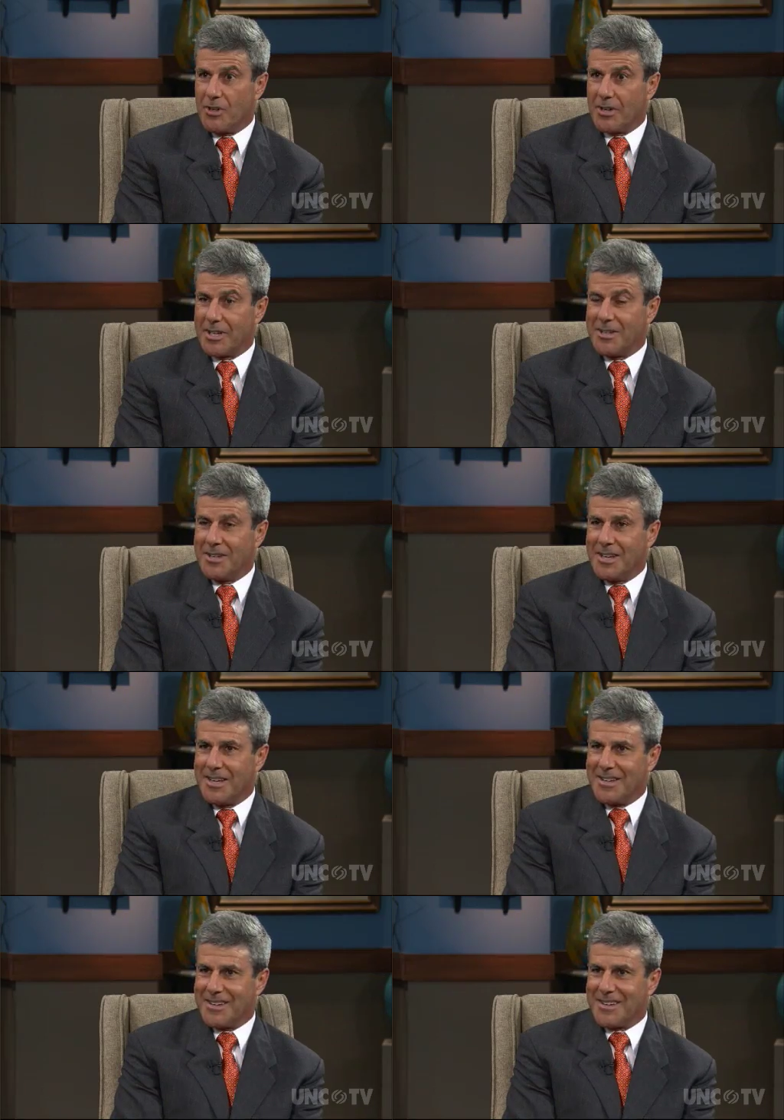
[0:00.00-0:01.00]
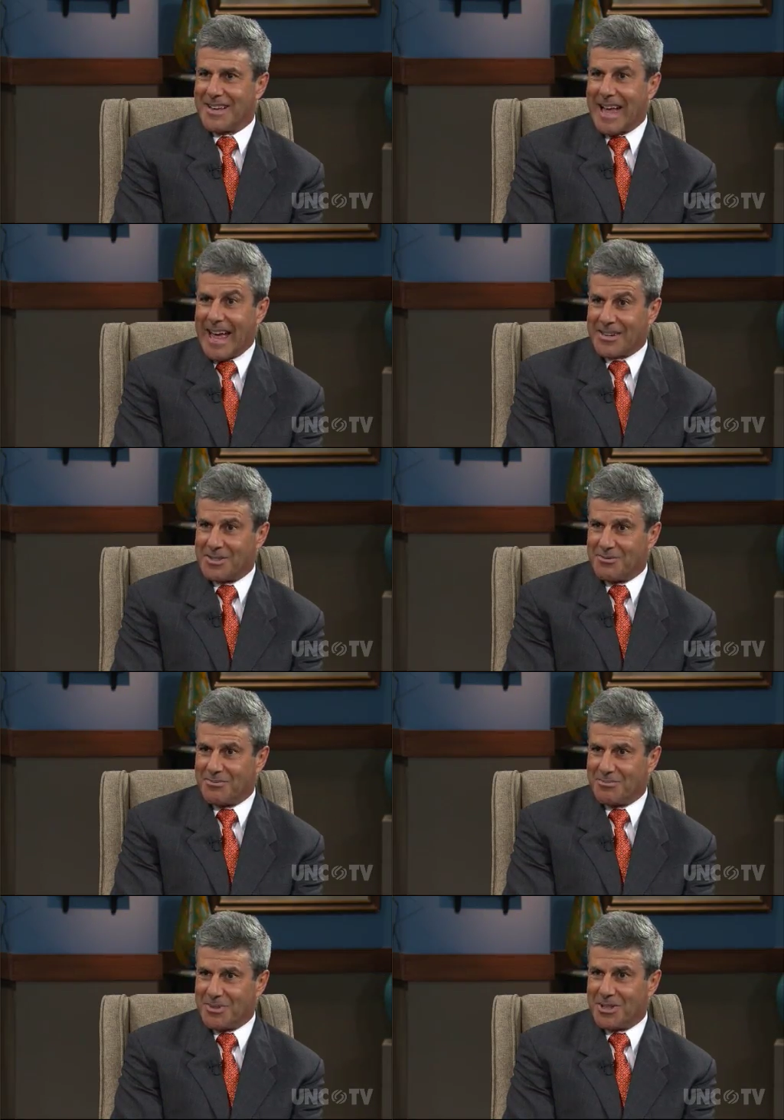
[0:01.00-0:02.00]
very uh,
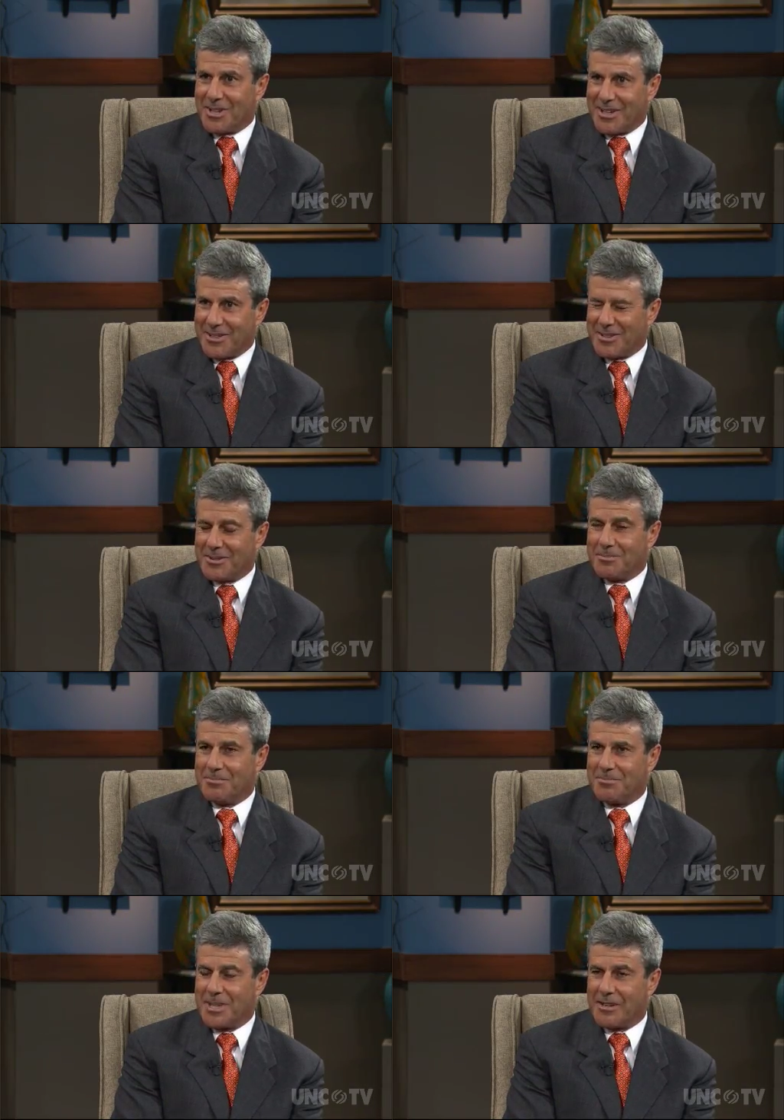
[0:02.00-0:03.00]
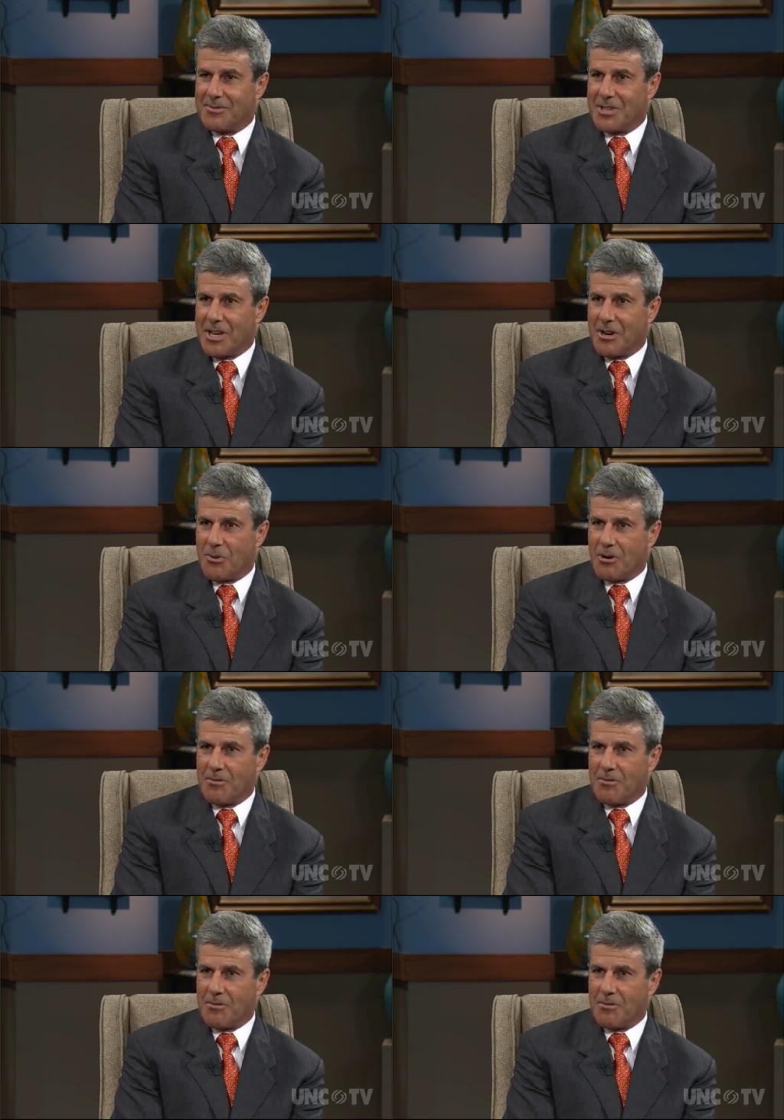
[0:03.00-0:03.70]
active in letting the F D A know our